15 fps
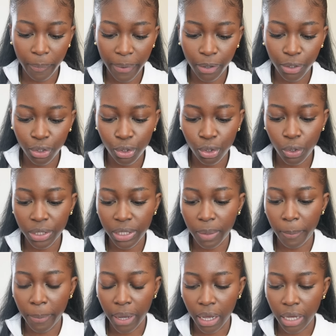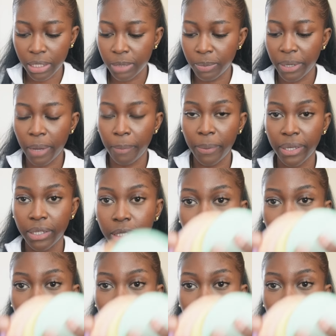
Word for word: I'll use cotton pads, but I picked